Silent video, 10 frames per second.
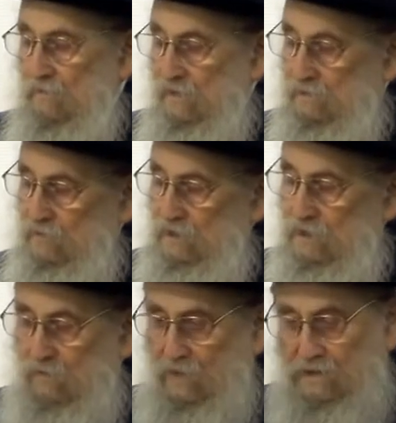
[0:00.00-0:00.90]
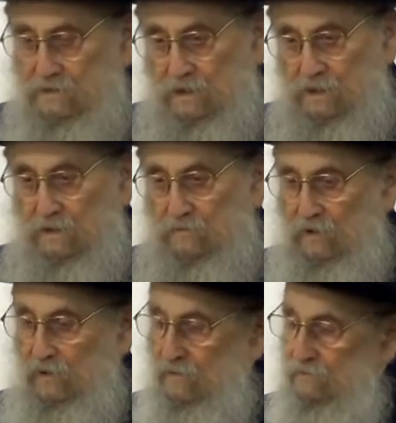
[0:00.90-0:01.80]
But when he was a little
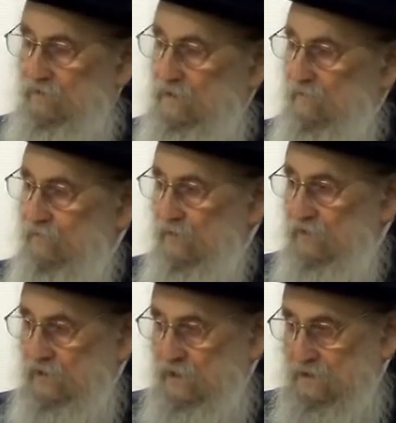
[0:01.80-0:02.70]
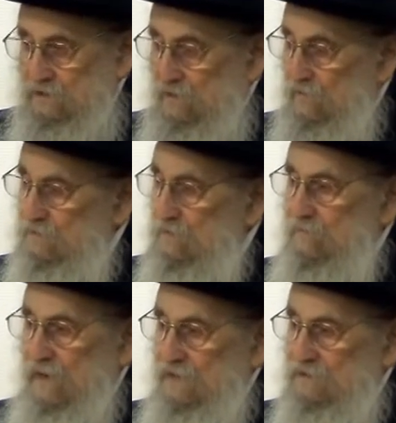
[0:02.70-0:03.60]
boy of 3 or 4 years, he was
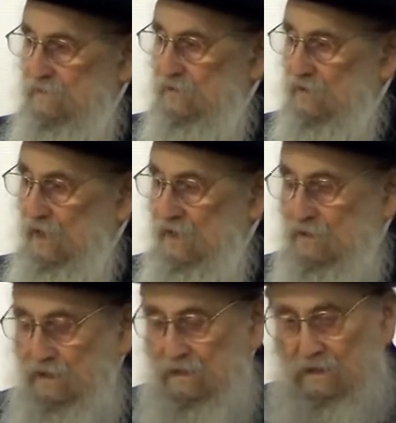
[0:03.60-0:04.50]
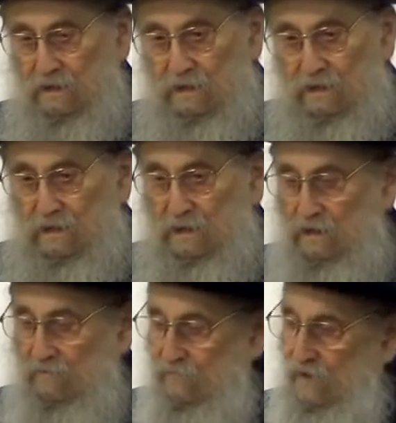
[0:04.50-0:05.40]
impossible to handle.
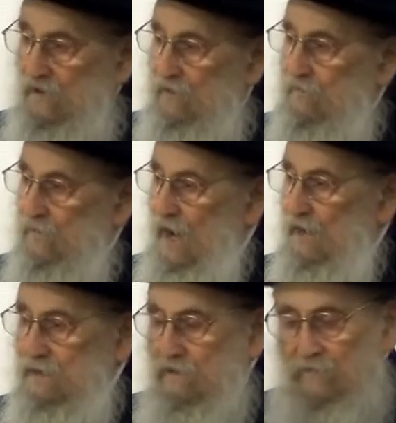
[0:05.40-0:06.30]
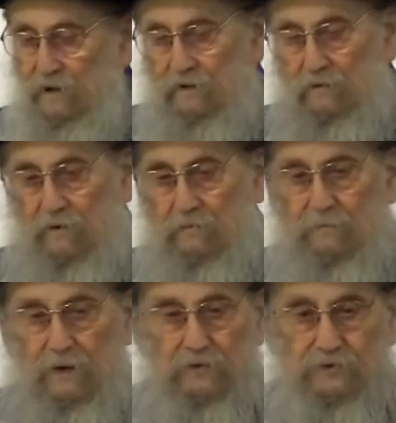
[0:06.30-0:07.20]
Very bright and very
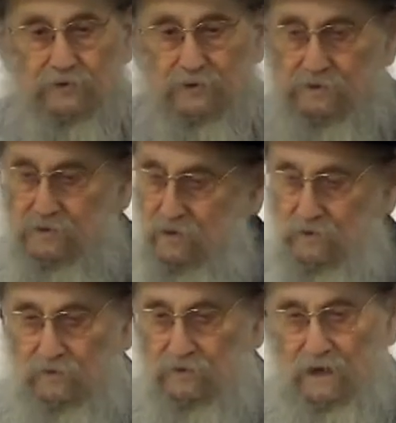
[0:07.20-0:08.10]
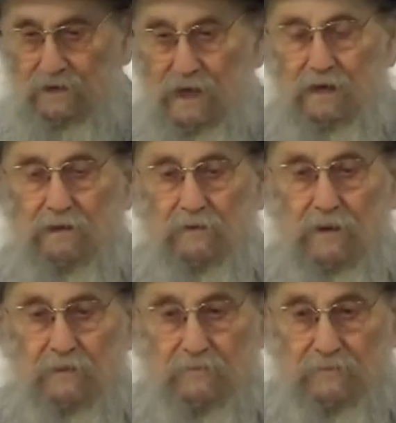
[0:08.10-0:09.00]
rambunctious. You could not handle
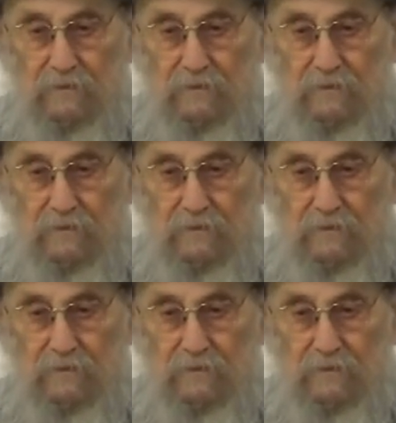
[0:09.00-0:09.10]
him.